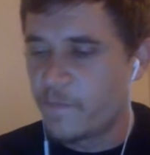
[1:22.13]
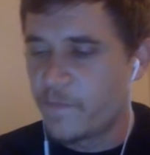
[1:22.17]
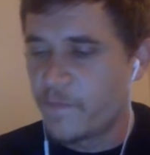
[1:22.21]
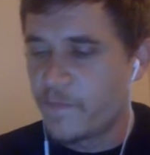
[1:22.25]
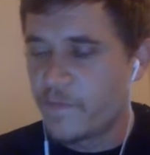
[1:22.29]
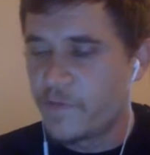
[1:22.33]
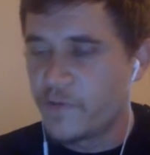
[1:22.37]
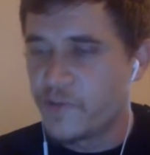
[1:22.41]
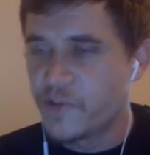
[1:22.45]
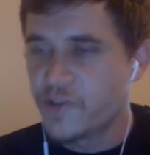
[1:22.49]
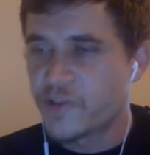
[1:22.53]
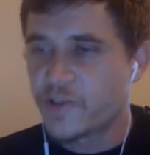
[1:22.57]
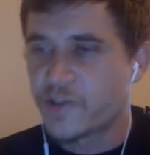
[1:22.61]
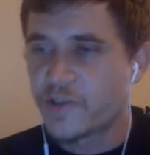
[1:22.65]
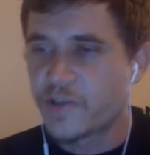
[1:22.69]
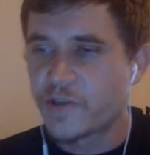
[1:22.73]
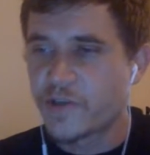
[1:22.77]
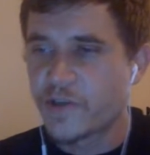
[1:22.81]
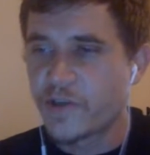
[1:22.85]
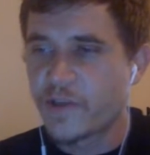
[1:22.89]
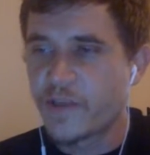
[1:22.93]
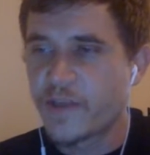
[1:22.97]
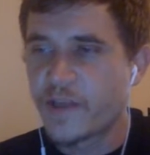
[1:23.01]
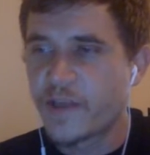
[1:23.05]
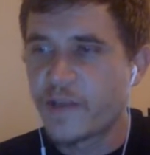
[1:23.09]
If you just
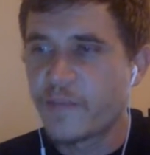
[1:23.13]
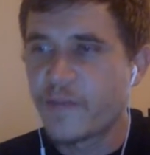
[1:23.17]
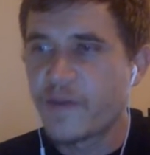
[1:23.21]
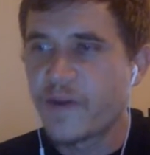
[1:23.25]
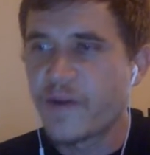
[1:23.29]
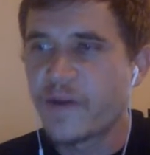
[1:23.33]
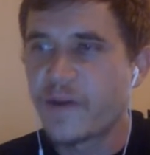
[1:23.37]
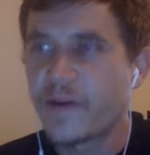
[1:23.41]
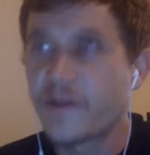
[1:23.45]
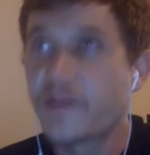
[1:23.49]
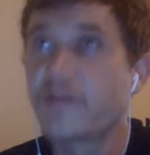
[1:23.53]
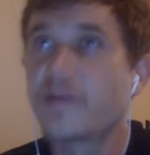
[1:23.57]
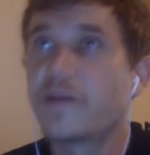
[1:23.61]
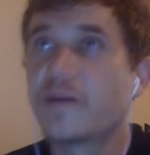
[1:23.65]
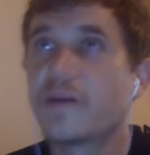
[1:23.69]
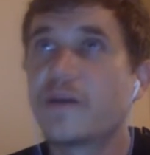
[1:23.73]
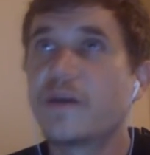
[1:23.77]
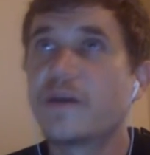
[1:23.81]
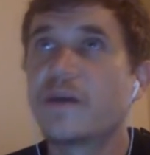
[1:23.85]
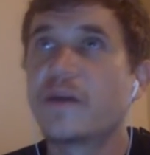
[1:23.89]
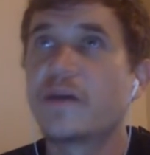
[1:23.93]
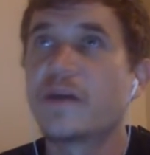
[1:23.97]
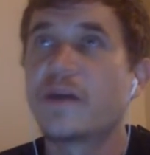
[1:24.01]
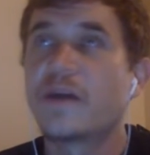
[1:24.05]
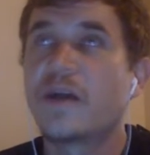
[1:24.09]
start to think about it,
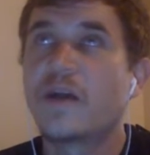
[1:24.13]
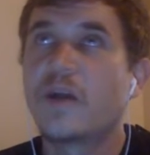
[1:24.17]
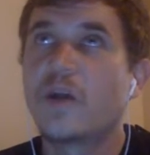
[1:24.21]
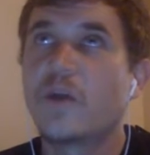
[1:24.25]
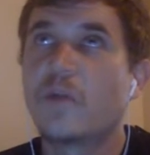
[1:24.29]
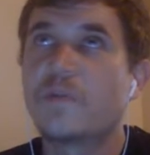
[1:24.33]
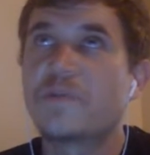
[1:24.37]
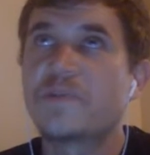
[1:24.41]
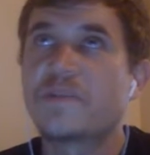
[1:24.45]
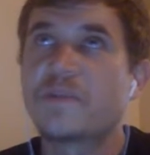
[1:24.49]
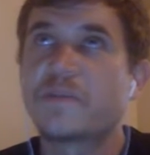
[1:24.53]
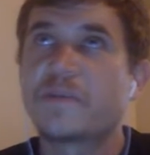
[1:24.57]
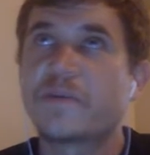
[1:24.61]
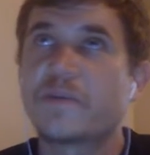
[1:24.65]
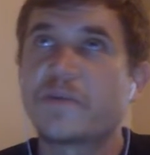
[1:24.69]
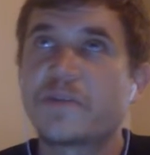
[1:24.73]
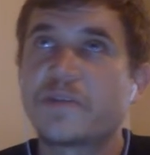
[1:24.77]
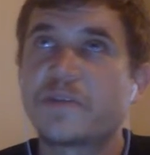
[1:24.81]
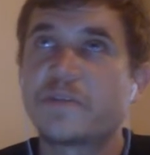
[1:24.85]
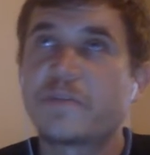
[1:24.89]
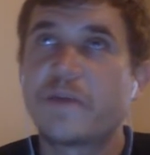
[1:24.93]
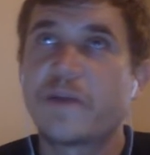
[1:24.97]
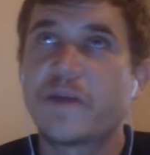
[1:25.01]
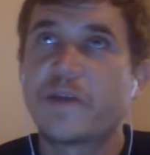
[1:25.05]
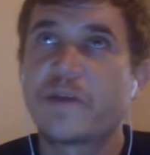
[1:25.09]
it opens up all
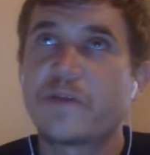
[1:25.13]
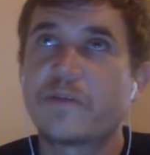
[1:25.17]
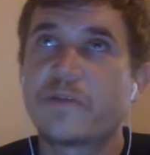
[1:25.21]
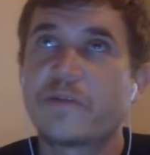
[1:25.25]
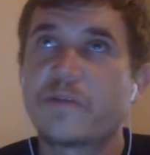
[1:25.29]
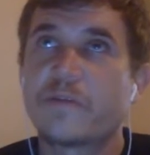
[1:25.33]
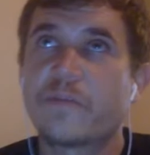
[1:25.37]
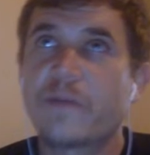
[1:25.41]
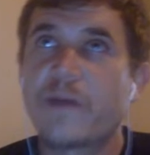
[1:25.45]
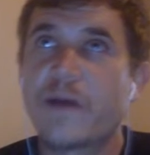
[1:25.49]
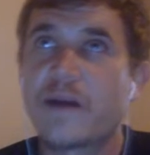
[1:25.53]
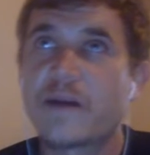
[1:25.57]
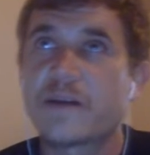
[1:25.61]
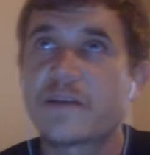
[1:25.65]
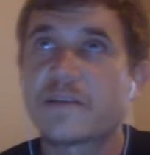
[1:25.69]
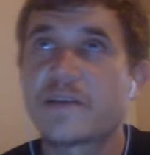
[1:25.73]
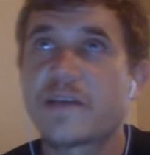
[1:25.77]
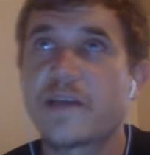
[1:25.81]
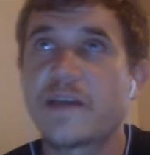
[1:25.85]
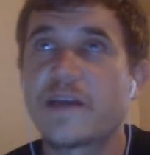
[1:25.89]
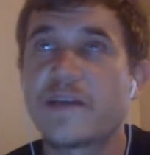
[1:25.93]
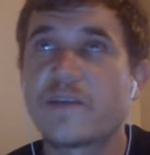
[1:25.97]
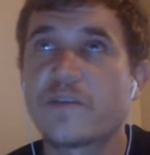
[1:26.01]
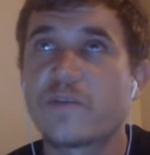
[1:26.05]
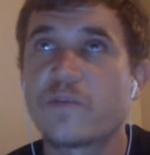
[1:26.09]
these Pandora box,
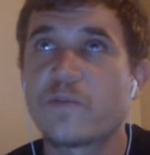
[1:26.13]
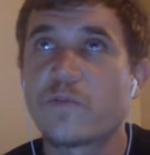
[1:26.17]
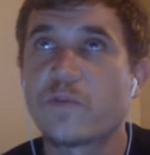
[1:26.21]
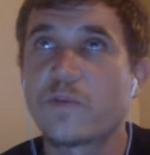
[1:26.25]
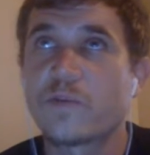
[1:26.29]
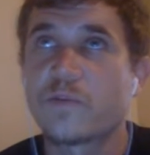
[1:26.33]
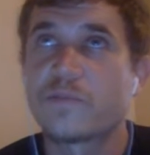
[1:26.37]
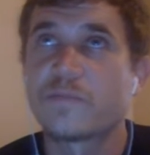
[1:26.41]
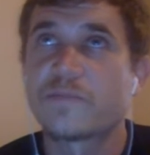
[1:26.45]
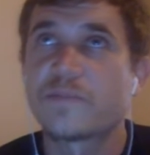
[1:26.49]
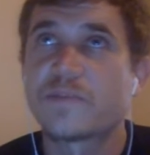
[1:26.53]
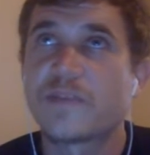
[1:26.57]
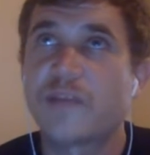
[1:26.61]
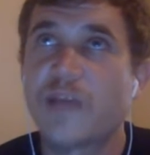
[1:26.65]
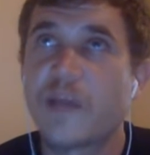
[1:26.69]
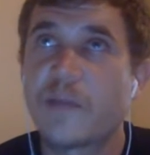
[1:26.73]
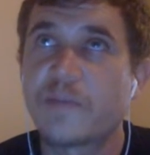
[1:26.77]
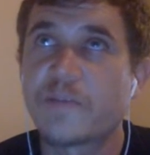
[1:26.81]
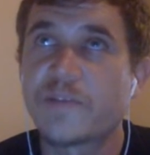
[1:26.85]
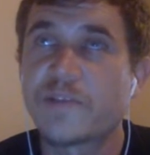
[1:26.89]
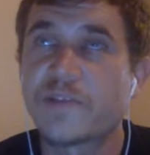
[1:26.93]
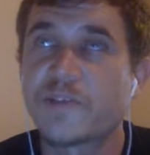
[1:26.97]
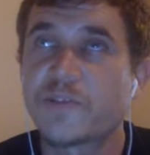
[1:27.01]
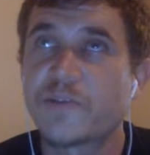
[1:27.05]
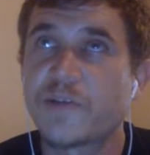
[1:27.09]
can of worms
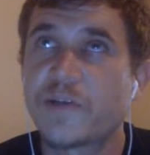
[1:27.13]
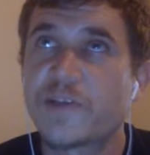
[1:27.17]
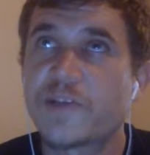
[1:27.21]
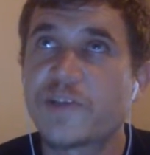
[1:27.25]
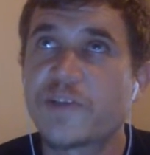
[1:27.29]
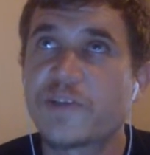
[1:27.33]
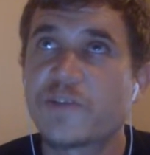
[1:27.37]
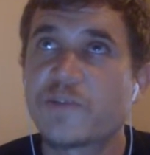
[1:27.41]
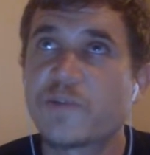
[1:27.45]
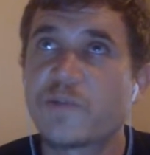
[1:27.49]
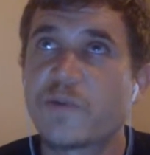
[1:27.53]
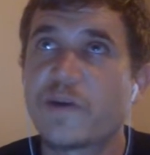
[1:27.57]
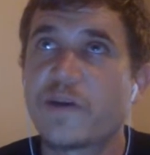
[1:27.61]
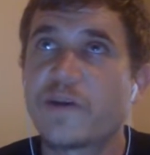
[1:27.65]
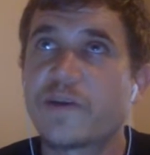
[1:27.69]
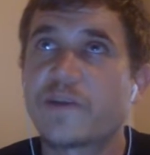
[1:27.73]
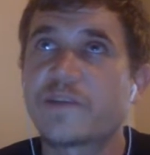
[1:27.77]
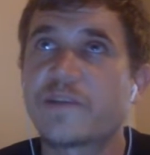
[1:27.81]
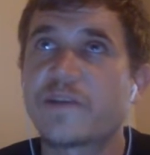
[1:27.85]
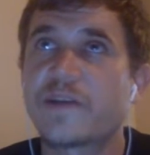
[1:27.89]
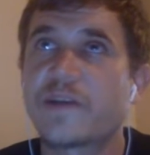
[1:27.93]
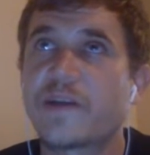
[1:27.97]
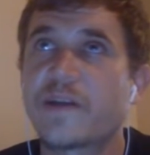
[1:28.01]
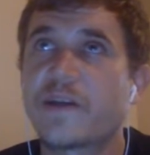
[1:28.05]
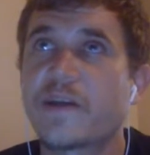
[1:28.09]
type situations where
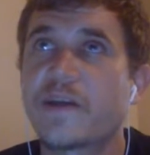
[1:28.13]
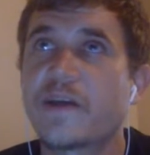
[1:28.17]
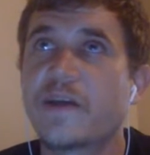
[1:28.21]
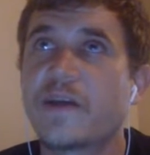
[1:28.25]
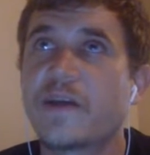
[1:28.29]
it's like,